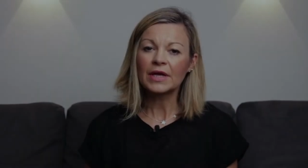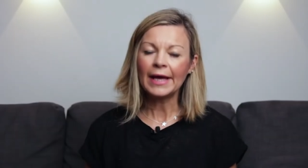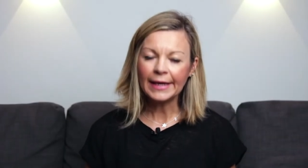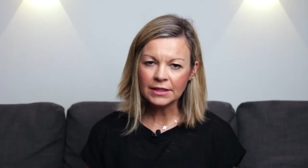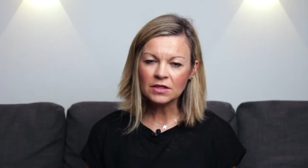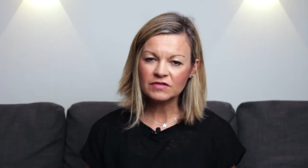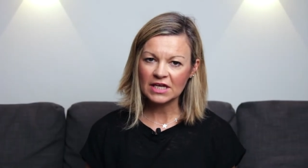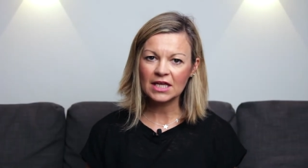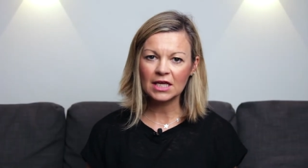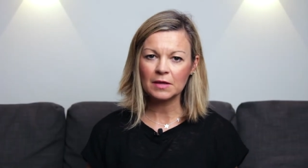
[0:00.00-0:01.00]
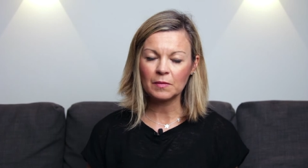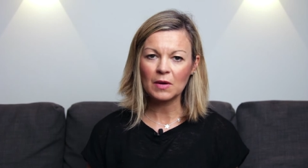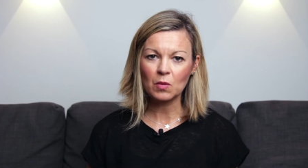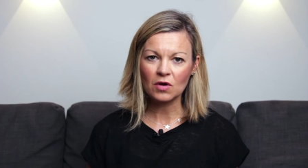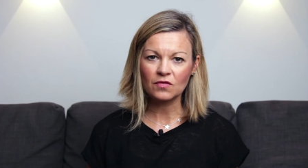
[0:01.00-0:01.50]
kind of taking
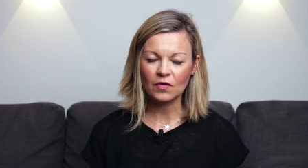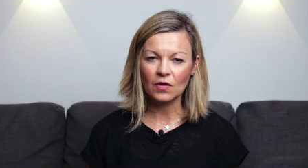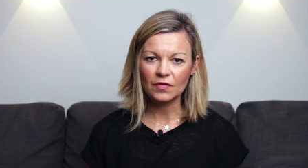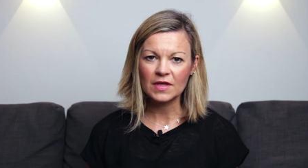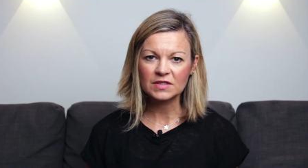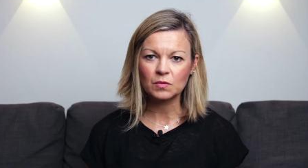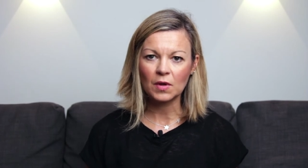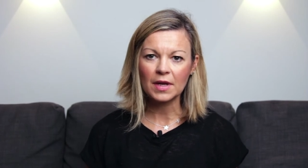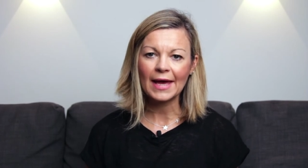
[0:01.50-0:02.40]
my word for it on this one.